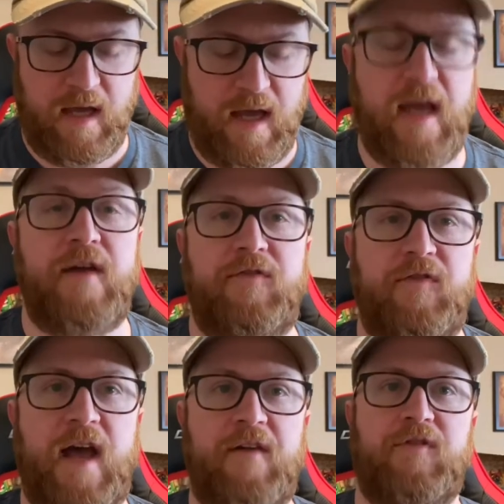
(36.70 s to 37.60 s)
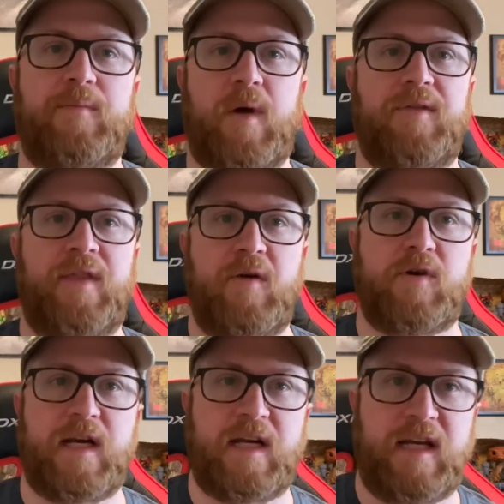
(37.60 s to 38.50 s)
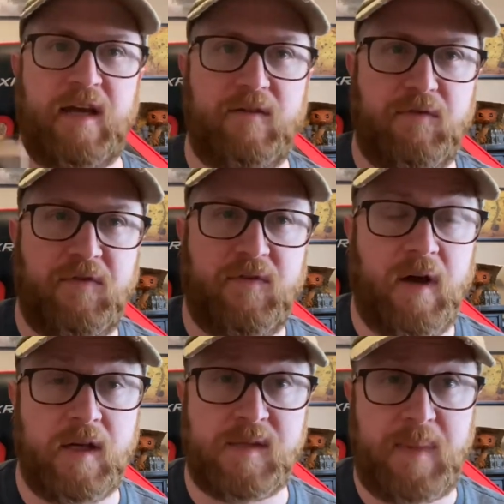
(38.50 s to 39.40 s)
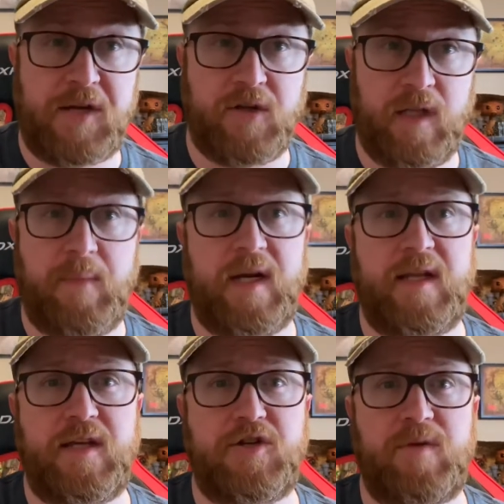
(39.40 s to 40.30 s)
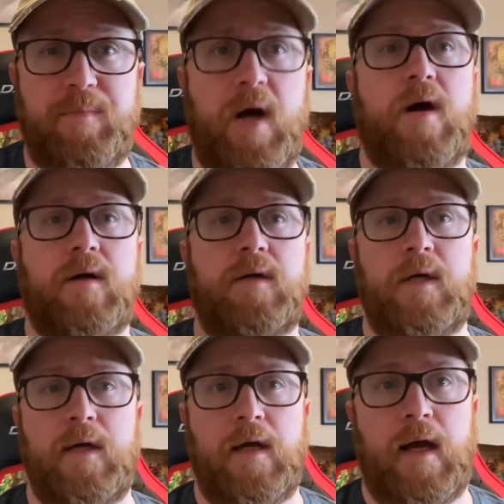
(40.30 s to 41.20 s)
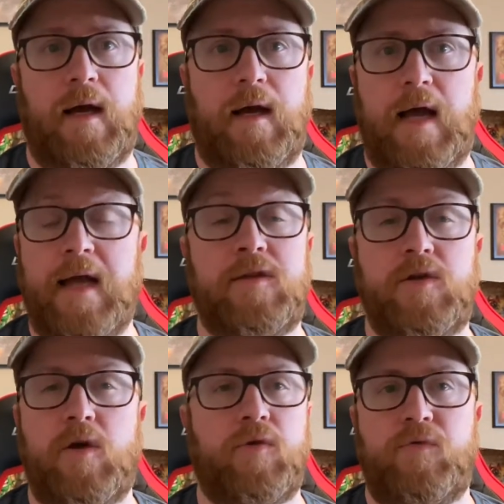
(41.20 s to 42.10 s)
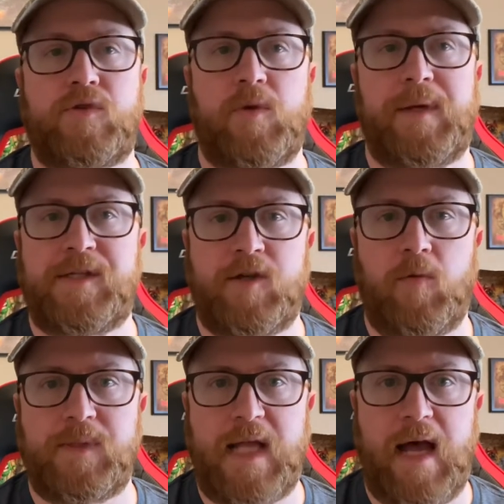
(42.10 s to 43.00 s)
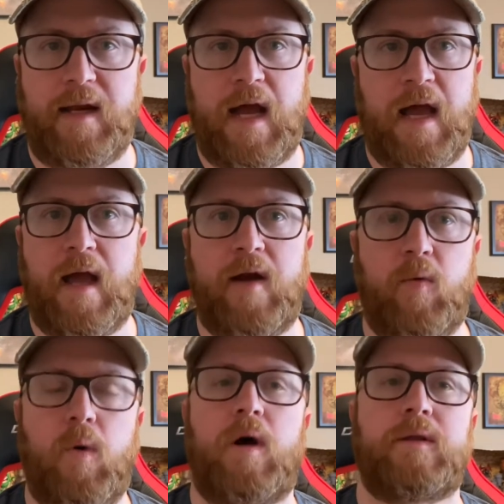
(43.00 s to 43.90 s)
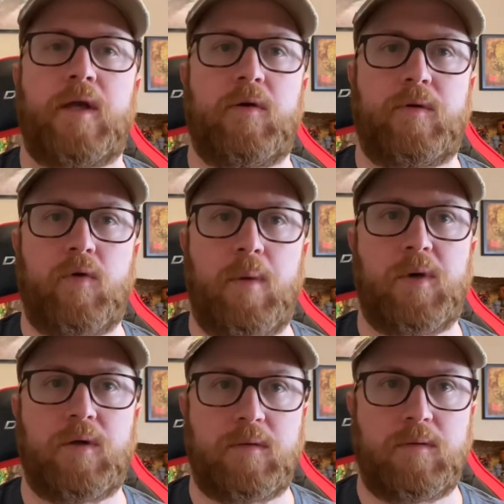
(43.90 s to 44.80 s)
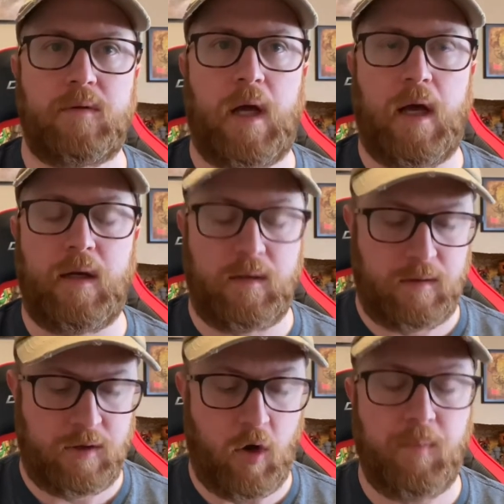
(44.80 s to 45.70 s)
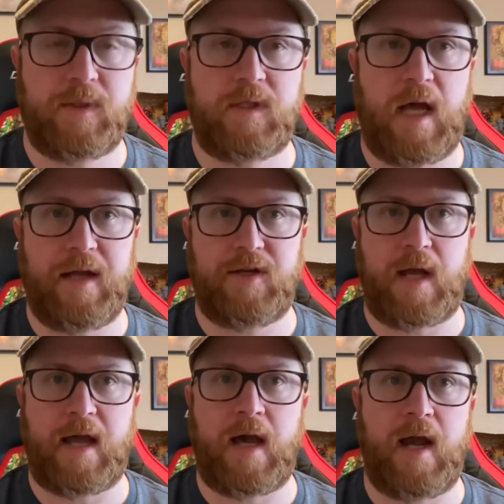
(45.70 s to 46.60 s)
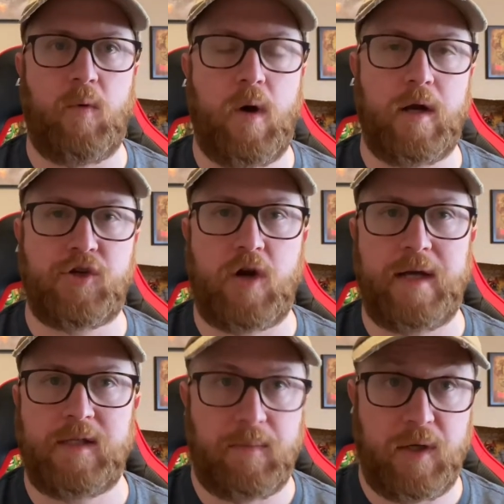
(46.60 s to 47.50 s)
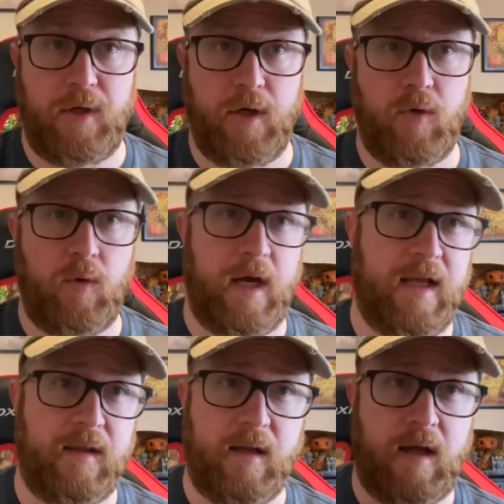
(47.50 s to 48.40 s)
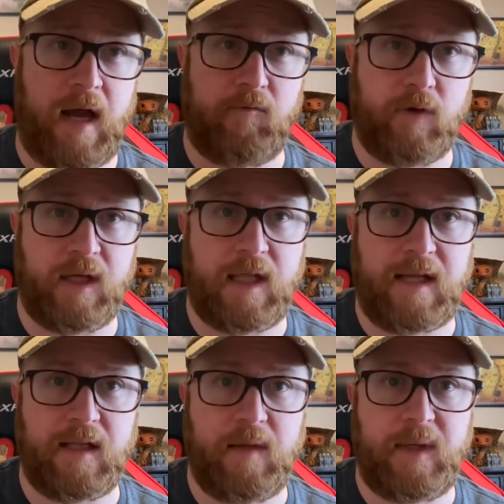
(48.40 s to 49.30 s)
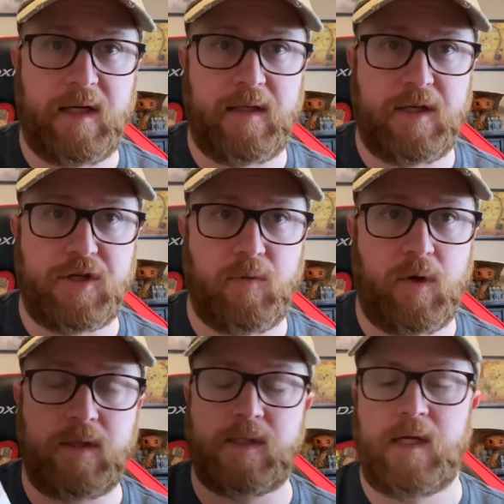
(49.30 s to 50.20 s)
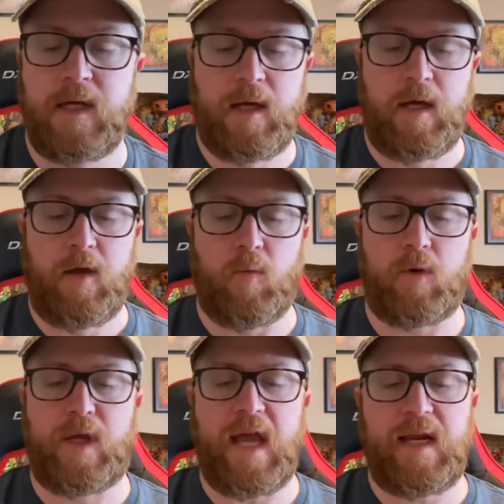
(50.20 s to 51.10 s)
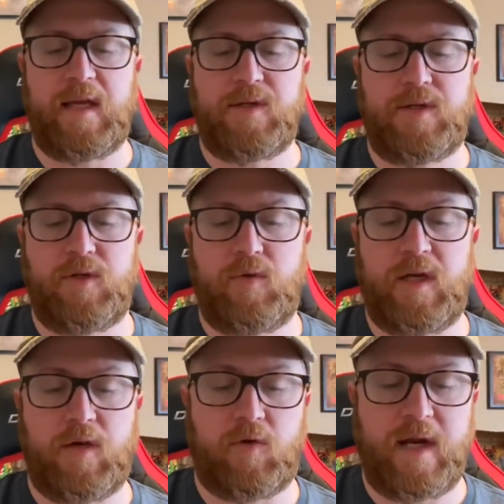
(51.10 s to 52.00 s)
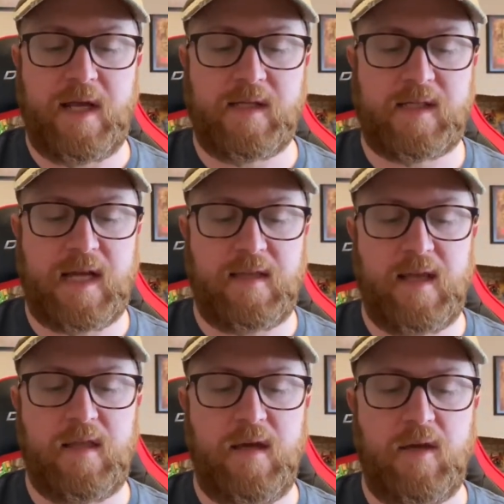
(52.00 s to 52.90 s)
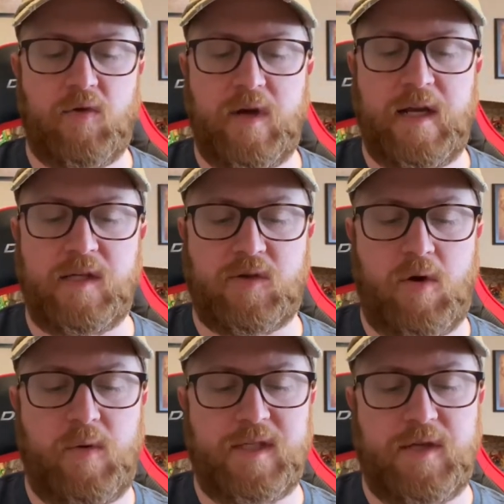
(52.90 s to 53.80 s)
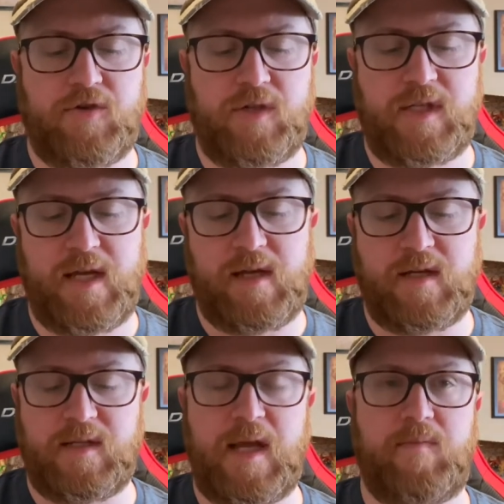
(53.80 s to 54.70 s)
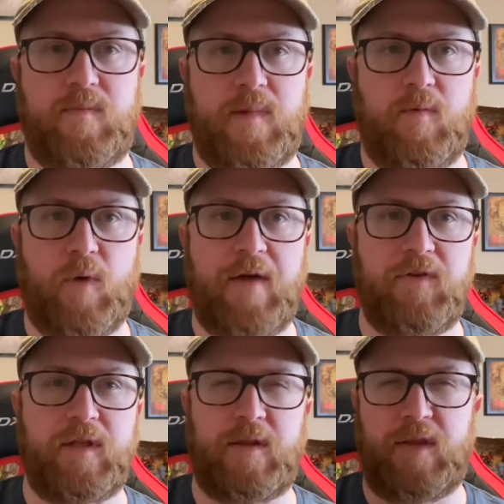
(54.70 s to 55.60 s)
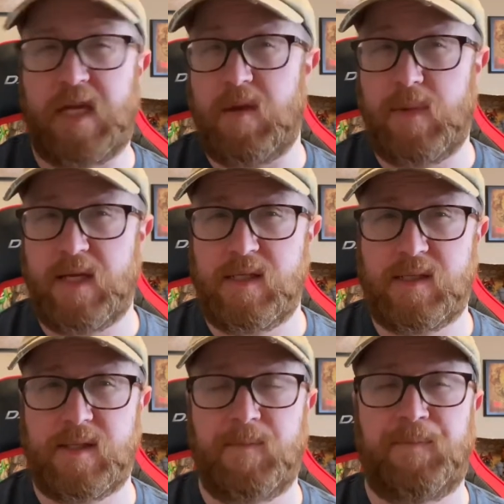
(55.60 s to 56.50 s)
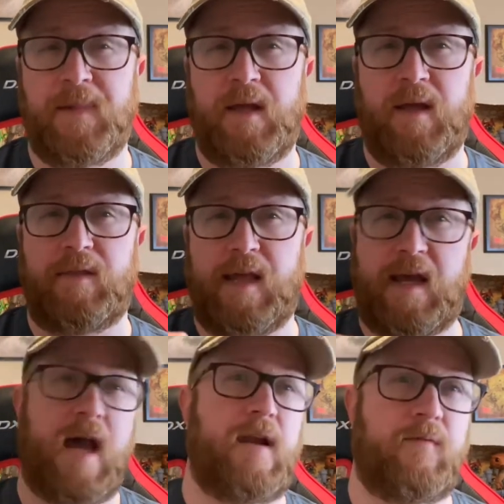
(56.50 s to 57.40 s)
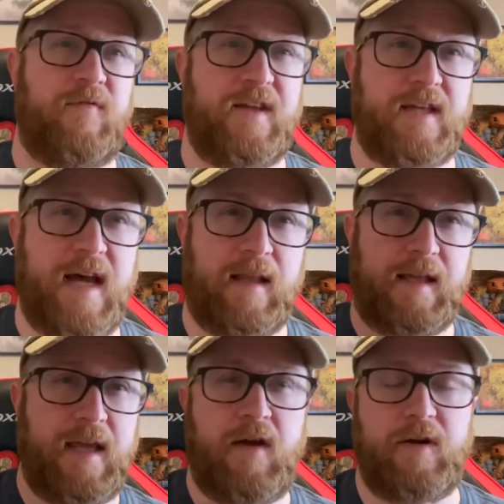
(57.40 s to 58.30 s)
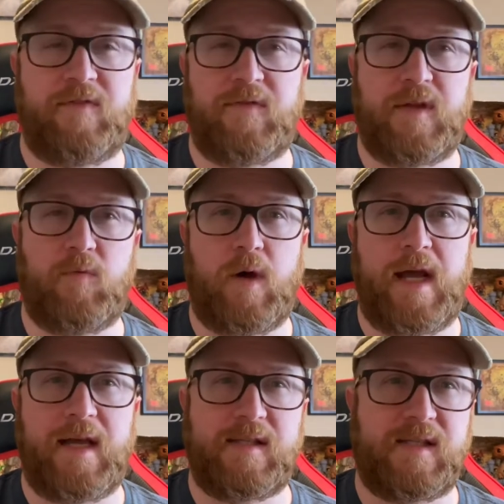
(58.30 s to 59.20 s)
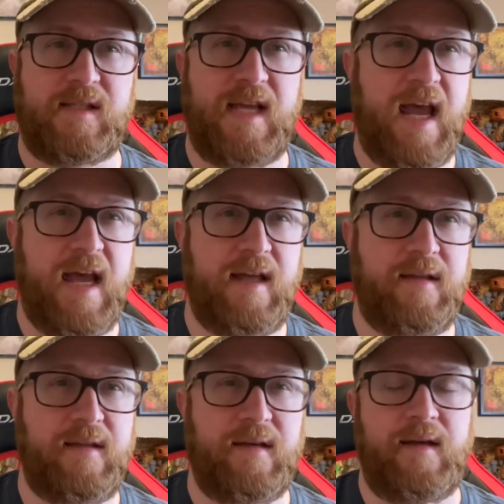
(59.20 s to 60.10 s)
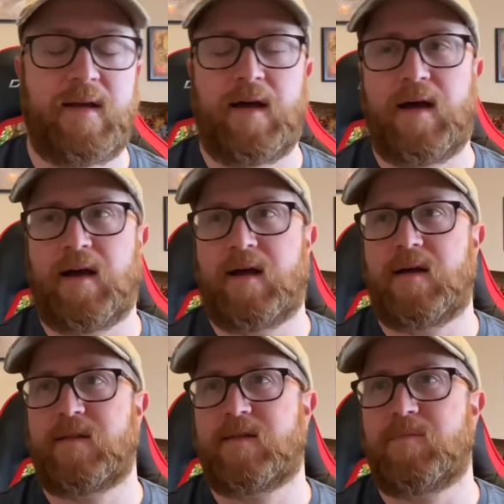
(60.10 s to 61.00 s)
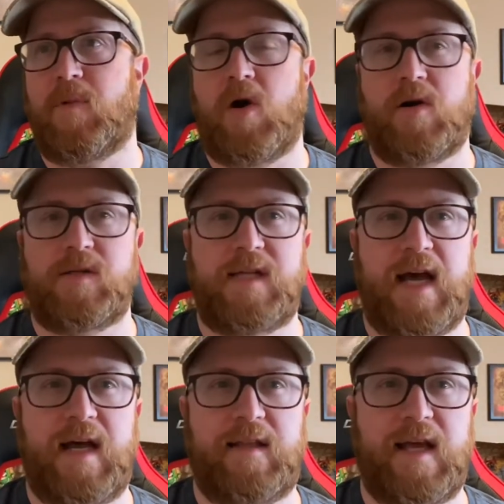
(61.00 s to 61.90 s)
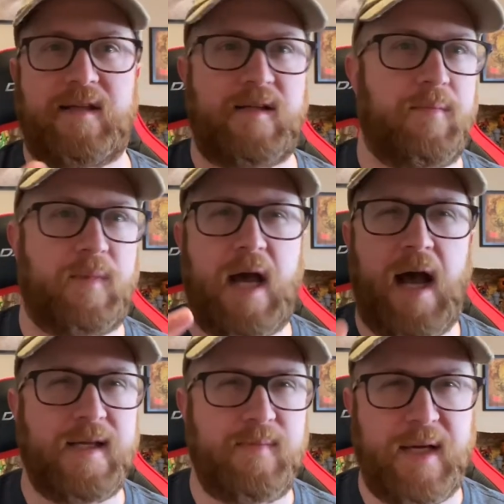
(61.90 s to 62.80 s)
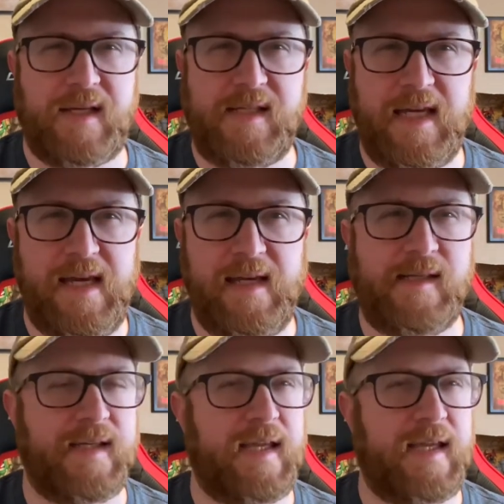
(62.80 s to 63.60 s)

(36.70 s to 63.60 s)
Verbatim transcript: If every month they were gonna give a special limited edition bar. Uh, I go through so many soaps that I, I don't want their normal uh, soaps. I, I kind of want to try something new, and I really like the limited edition ones. We'll get into the ingredients because I think the ingredients are always interesting because they, whatever the theme is, they kind of fit to that. Like the Area 51 had sand, uh, the Mars had like some cosmic seeds.